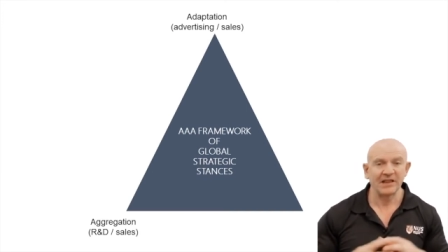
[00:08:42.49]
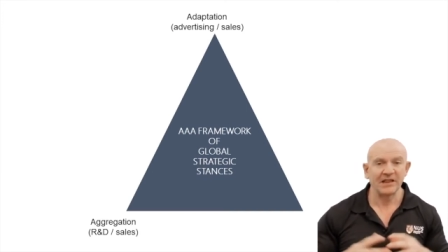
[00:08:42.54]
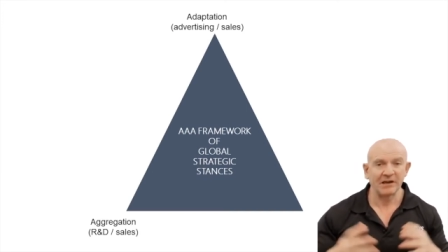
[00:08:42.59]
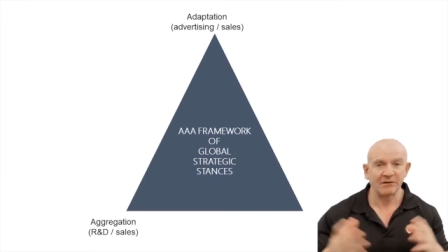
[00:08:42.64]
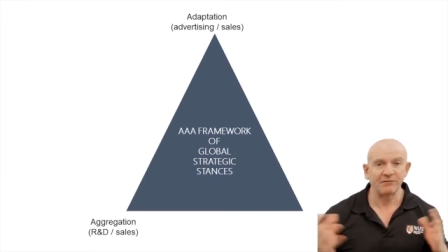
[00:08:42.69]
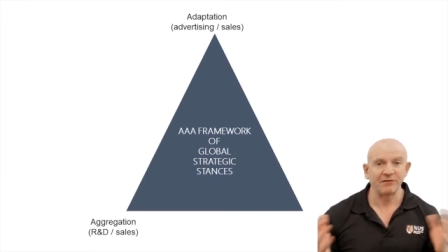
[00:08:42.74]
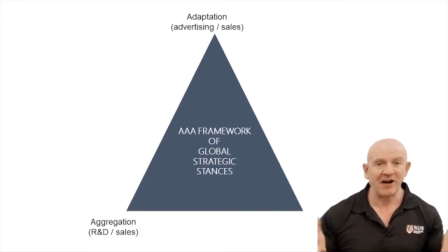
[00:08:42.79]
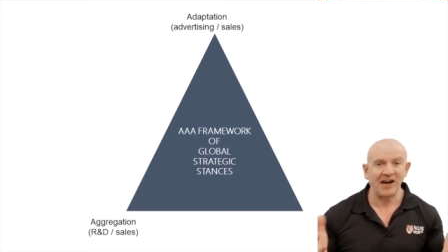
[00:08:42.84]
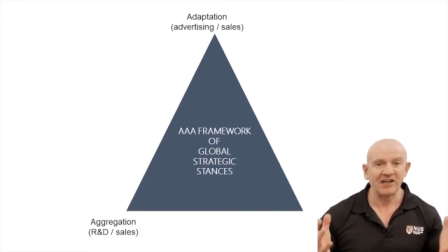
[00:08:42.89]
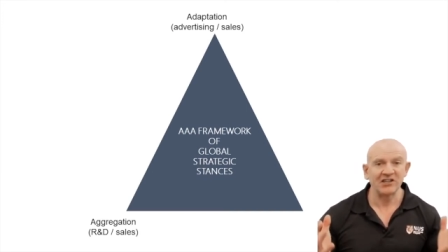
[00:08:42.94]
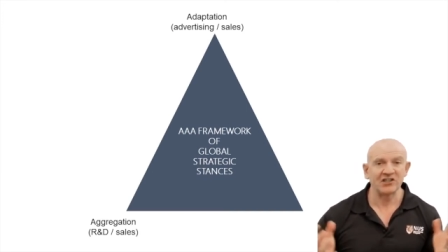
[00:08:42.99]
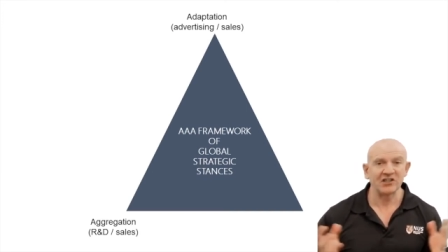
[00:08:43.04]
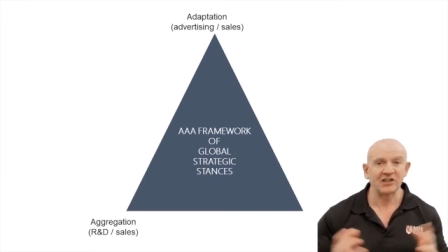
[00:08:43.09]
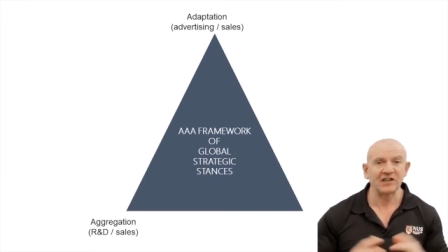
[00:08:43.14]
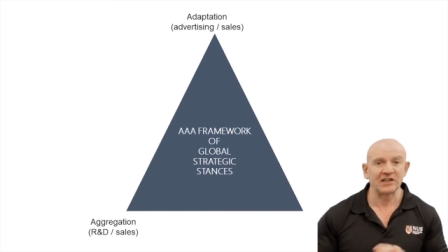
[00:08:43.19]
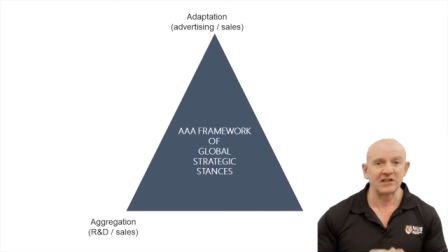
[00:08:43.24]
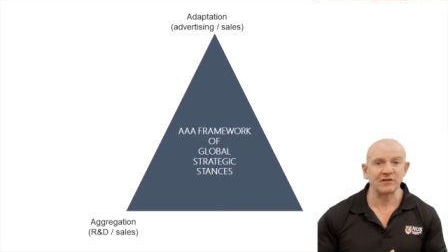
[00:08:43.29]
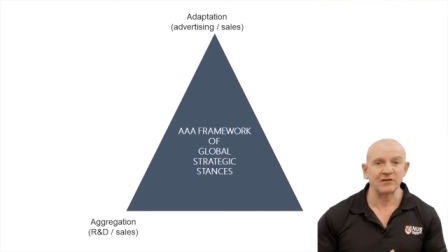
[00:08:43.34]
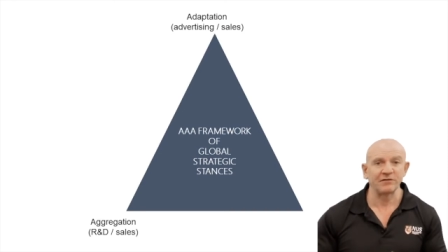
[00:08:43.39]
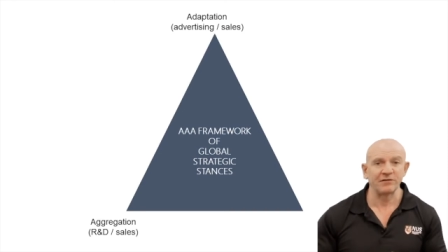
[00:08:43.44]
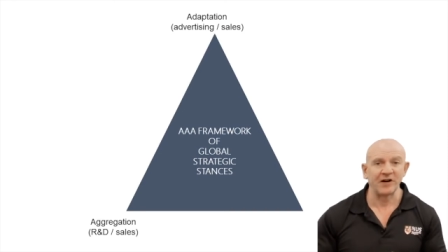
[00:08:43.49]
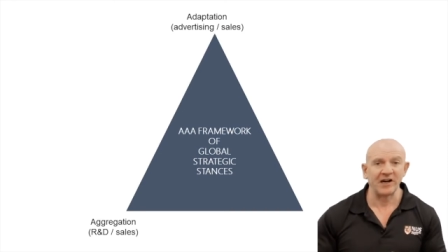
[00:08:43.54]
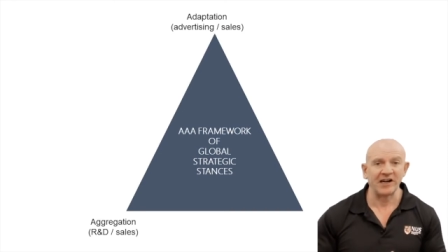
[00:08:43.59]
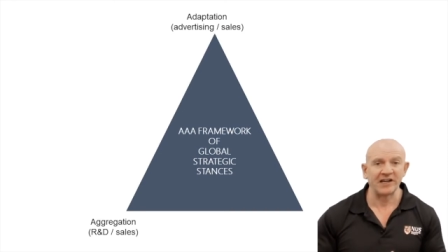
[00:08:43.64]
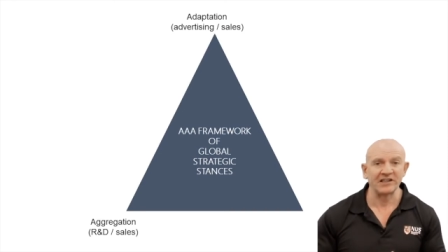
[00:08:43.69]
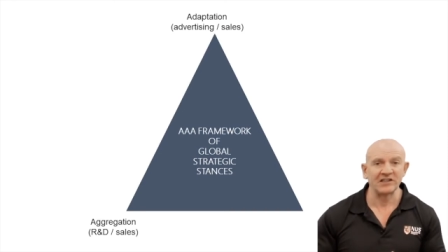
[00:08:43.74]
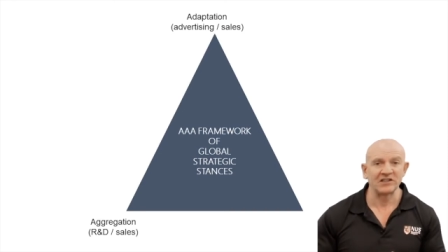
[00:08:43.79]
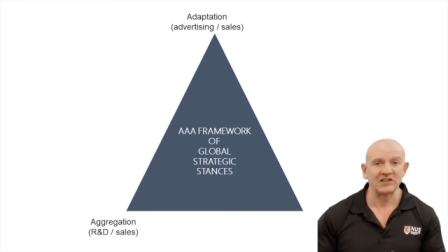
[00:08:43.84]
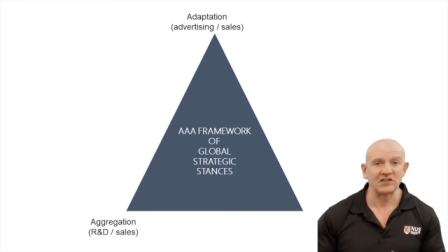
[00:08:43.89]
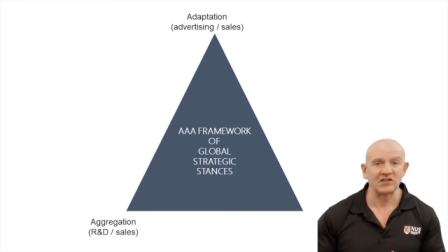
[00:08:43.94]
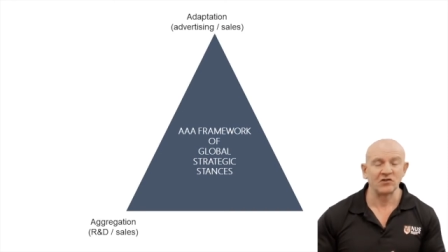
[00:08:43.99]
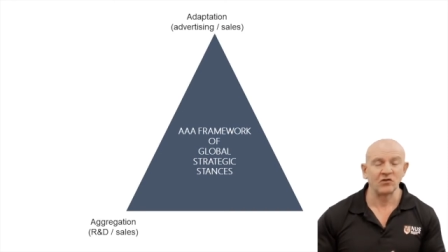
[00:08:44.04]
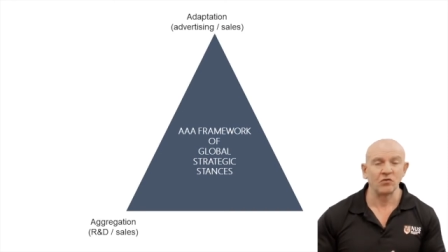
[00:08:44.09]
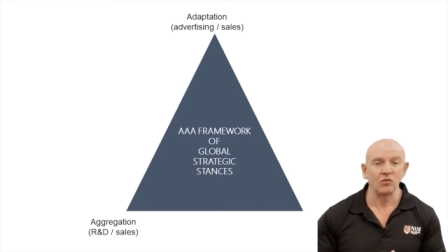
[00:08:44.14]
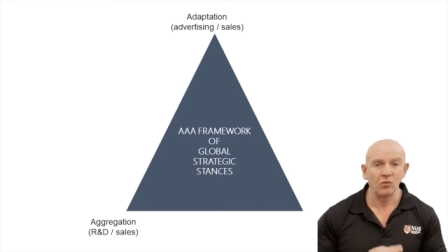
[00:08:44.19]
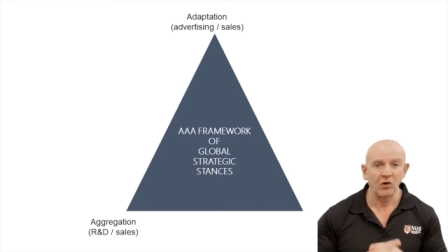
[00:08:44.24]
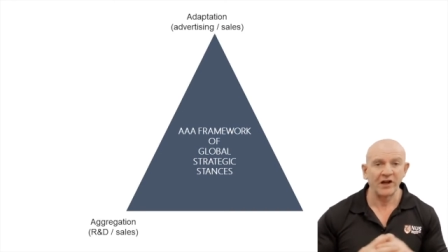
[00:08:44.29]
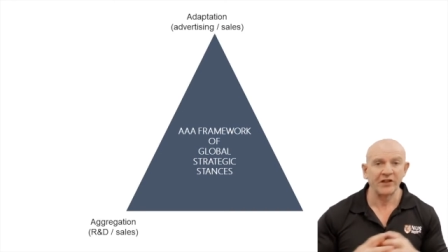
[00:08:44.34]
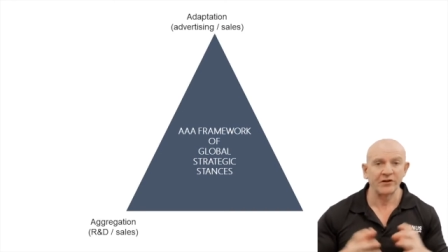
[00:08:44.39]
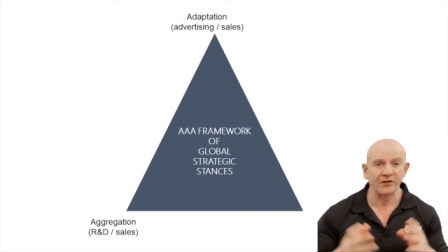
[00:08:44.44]
fraction that defines
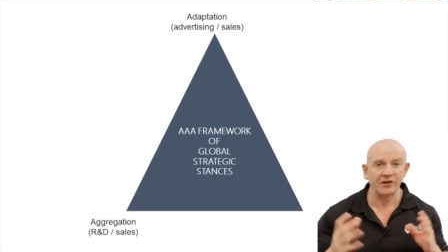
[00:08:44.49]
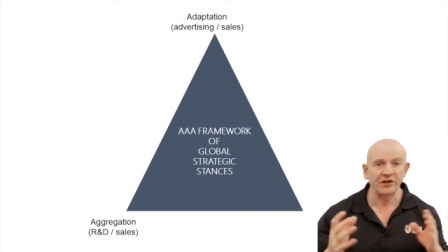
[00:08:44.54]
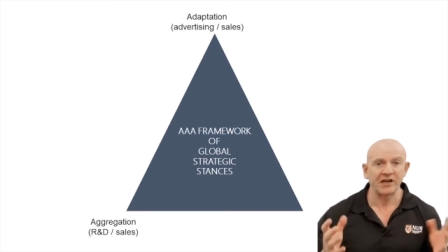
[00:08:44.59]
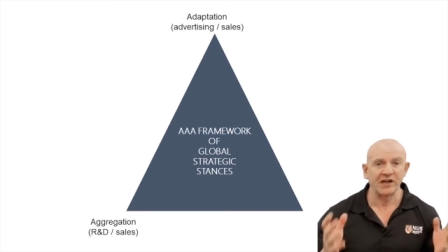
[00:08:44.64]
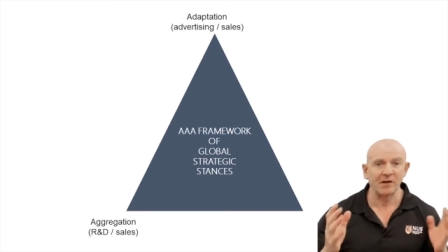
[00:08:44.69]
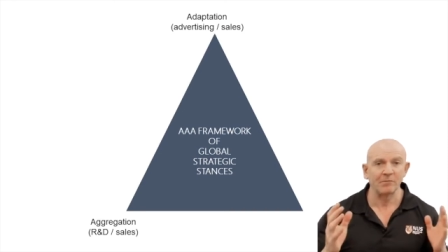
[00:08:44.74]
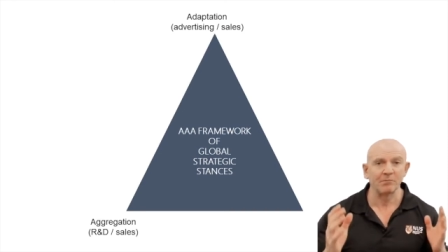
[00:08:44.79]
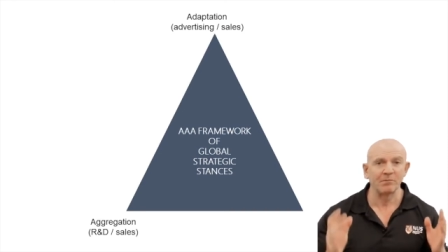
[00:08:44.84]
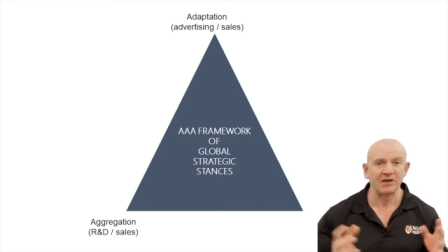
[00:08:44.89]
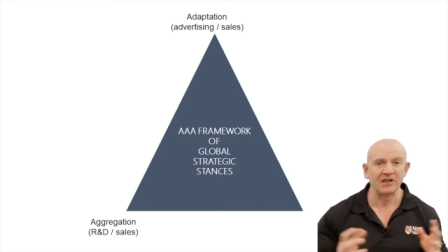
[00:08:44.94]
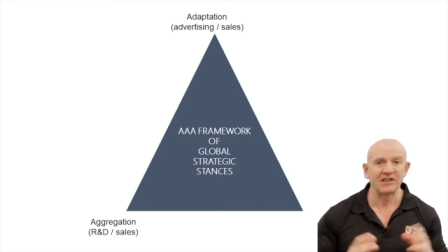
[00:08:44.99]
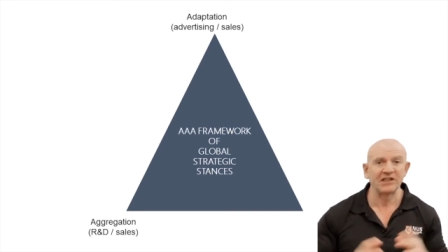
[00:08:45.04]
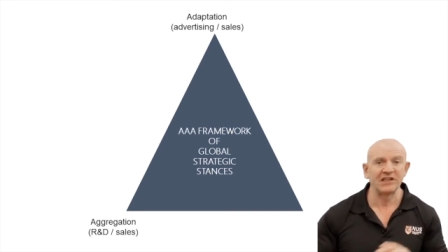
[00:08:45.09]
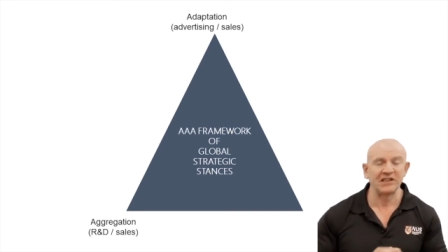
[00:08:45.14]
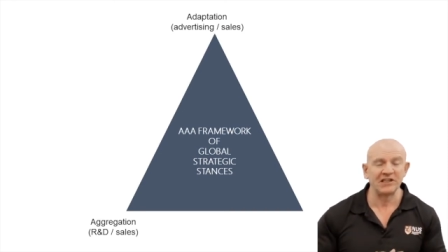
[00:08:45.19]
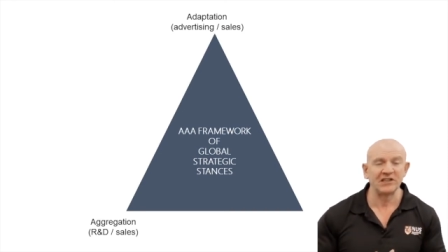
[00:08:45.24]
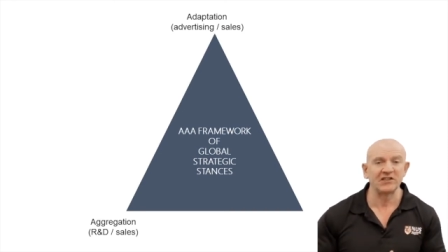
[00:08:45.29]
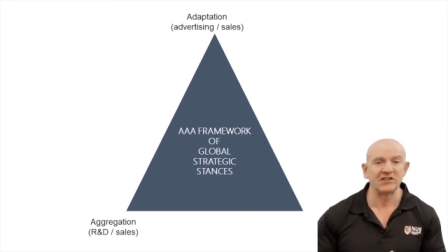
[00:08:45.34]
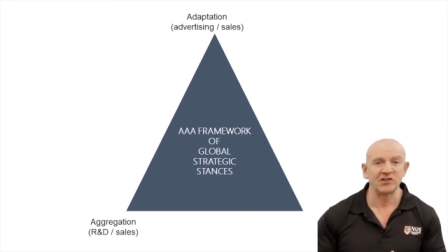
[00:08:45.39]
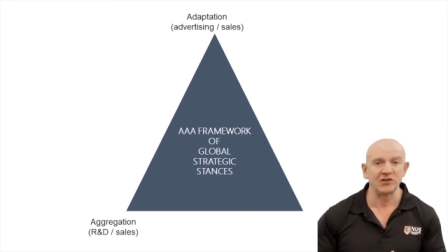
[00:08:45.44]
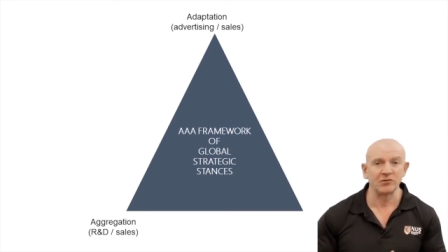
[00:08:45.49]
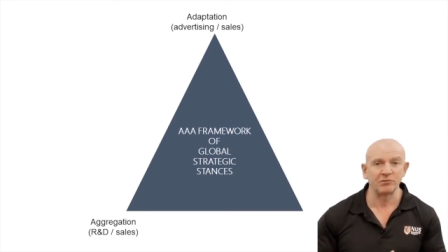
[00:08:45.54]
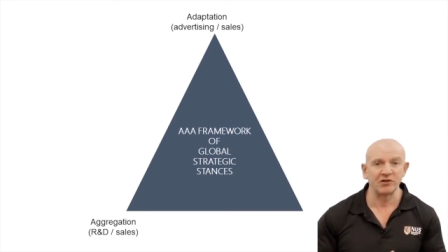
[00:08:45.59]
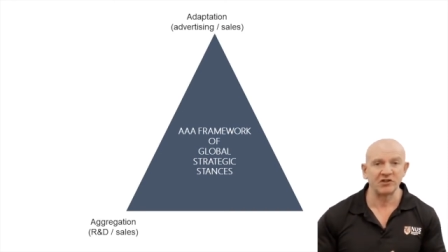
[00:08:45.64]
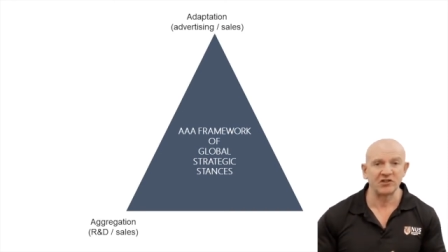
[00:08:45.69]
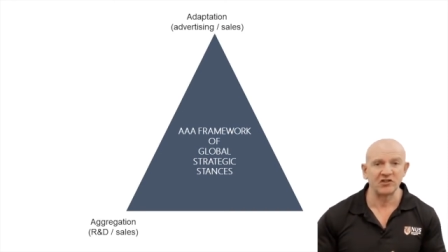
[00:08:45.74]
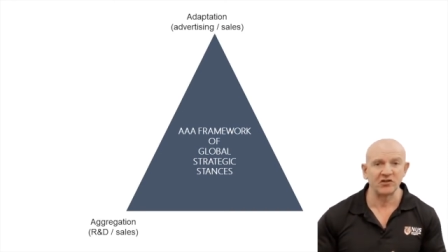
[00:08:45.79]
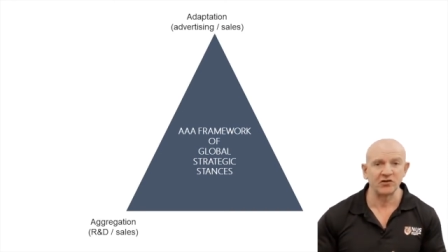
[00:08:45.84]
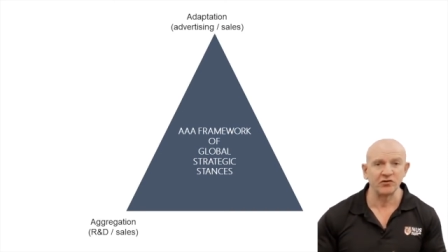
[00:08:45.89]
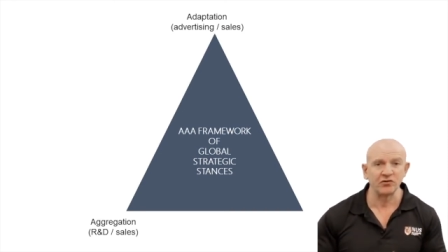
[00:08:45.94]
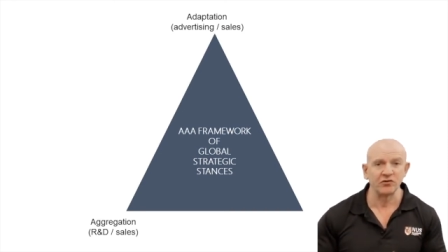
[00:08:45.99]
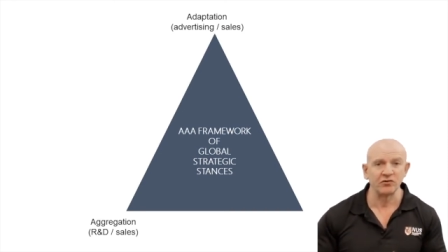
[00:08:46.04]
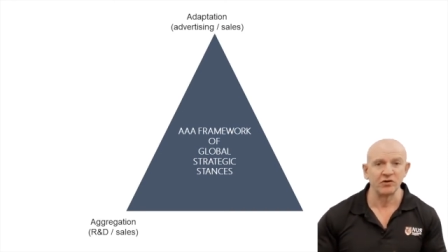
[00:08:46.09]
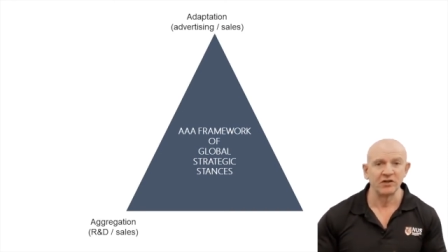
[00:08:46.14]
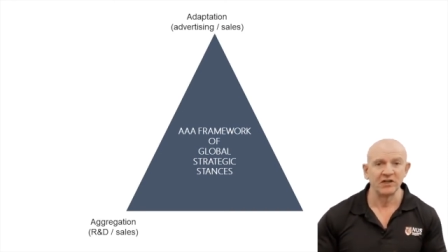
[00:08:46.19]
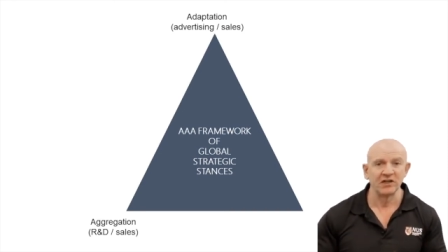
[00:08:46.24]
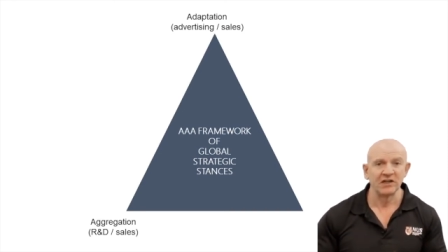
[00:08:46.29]
whether the company needs to pursue